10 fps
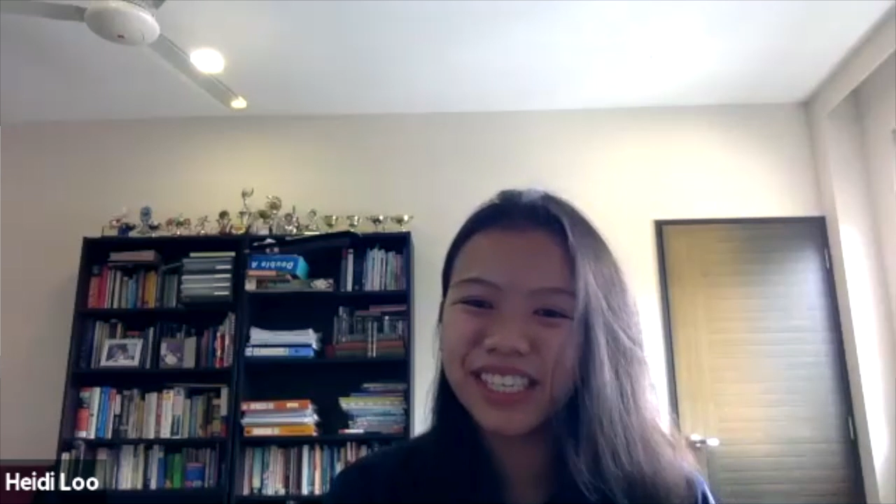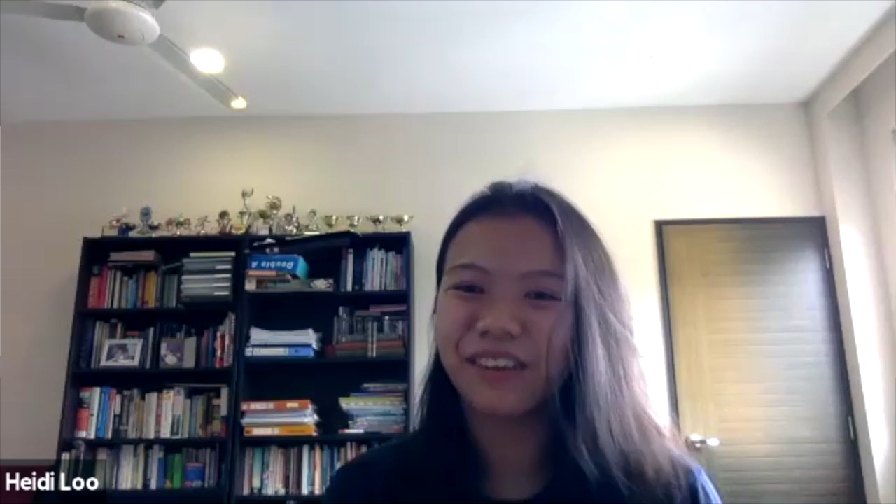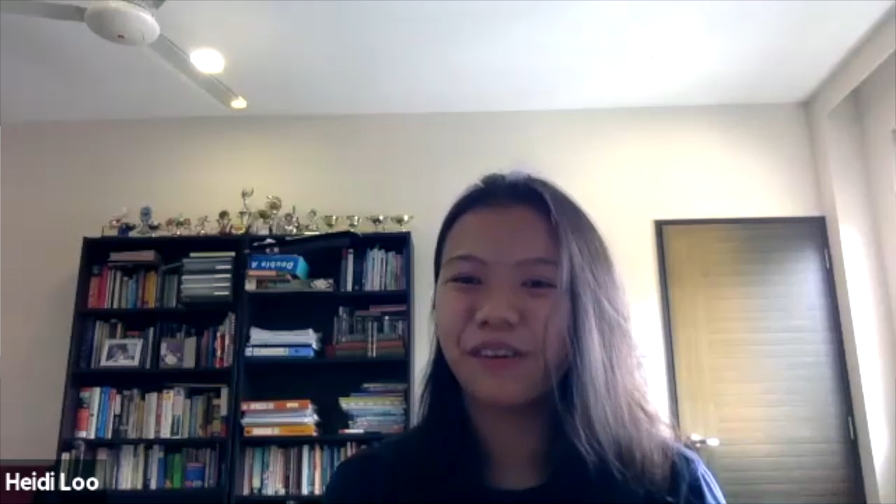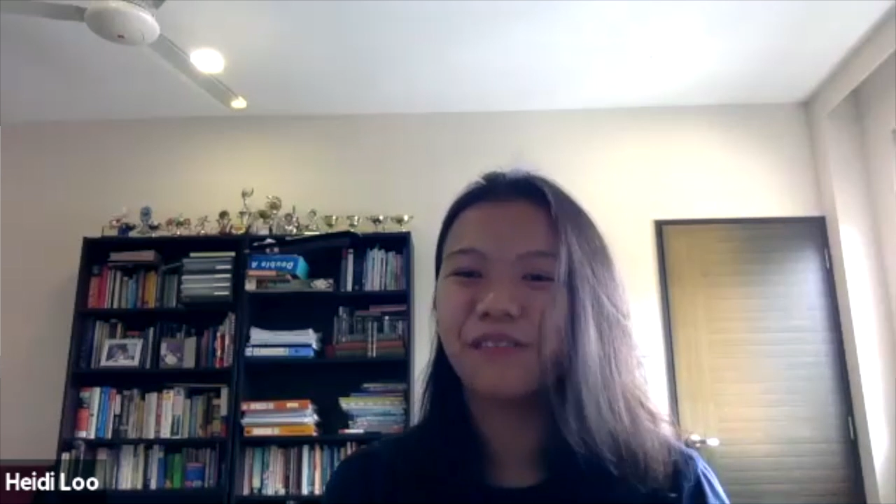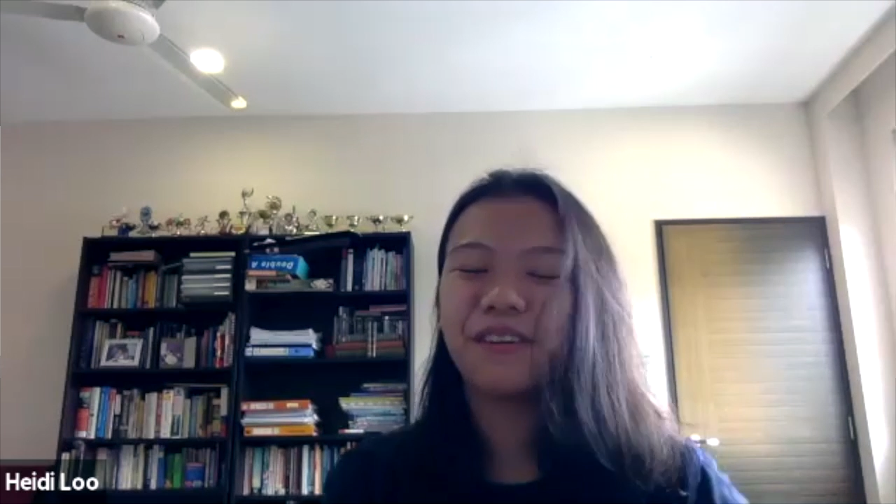took
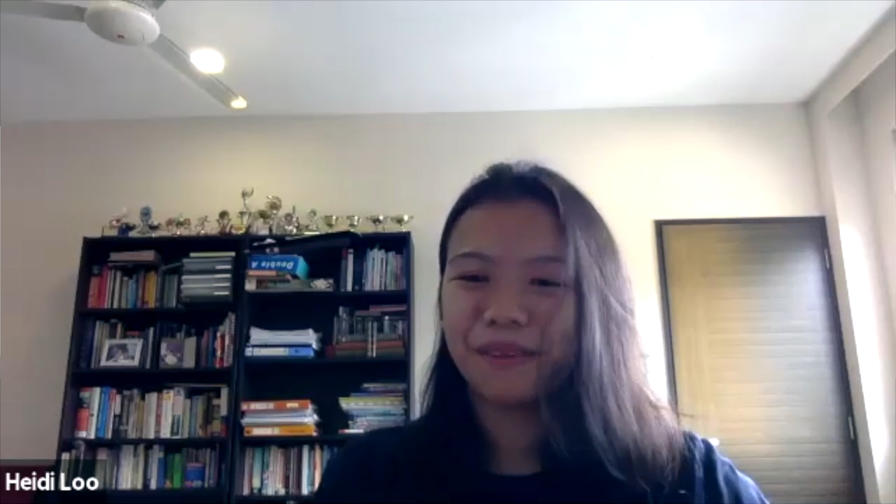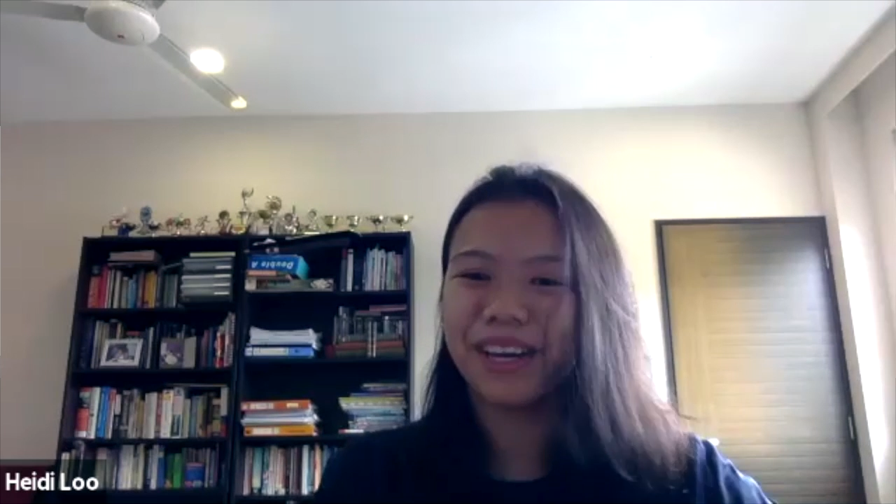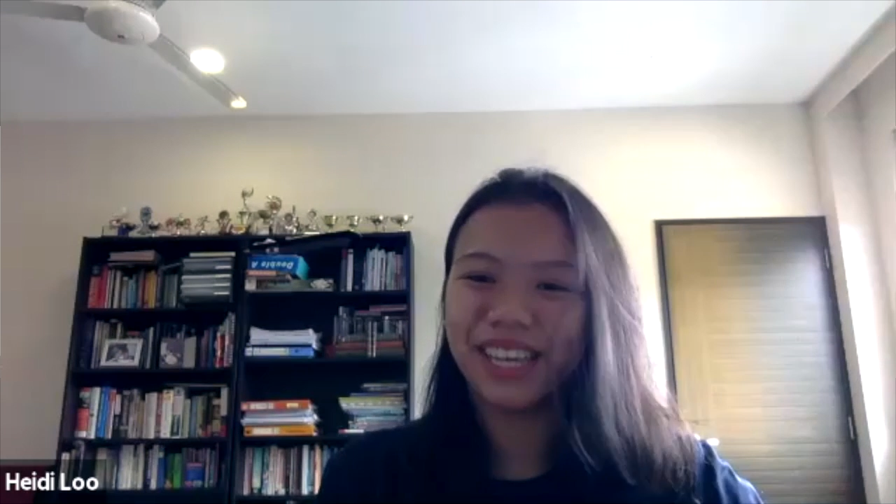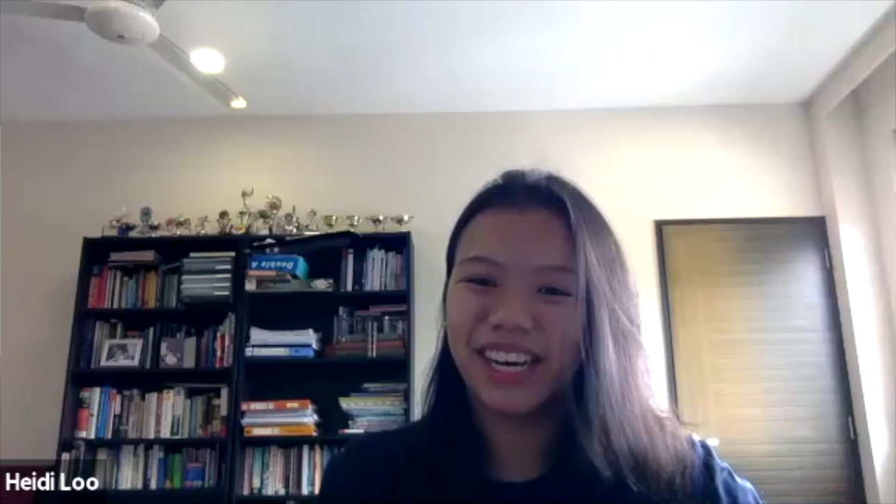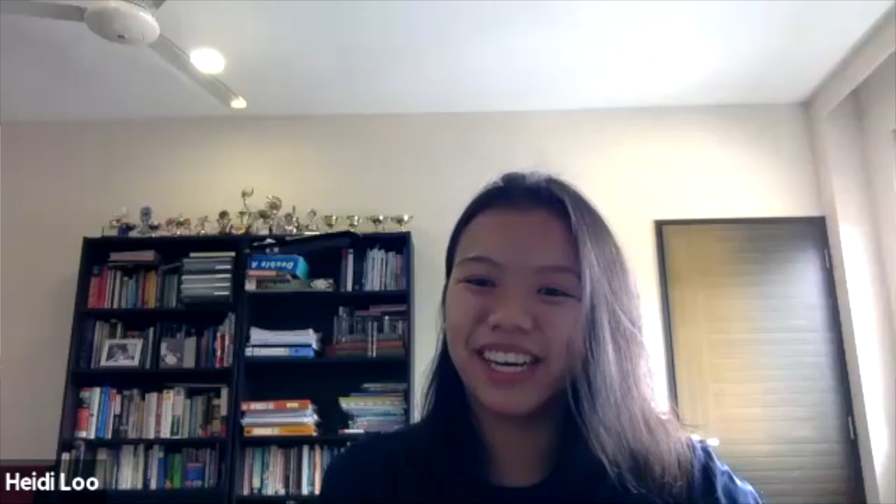over, but
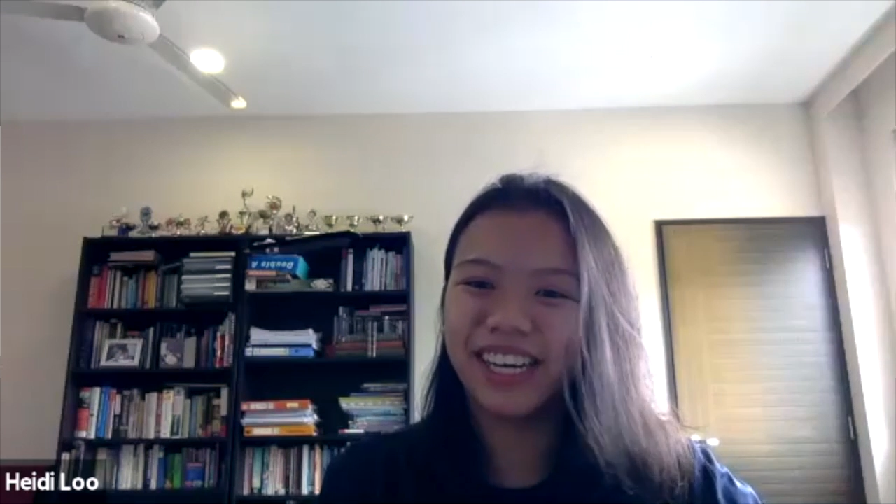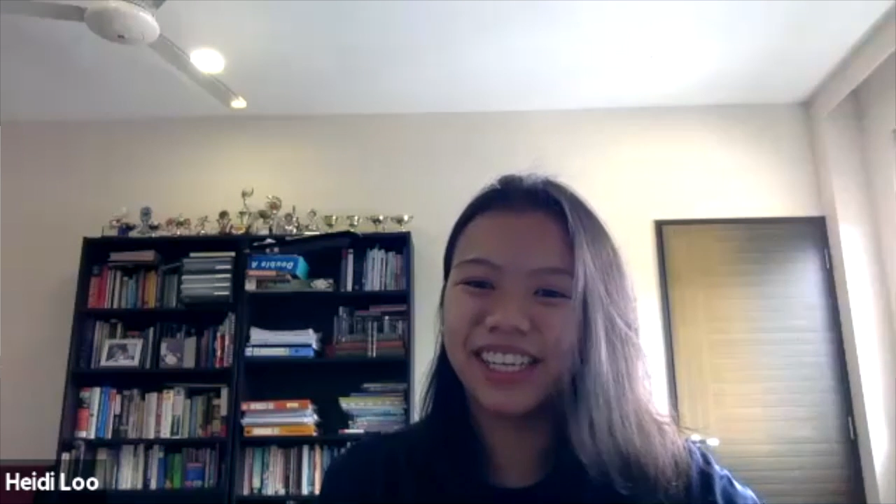yeah.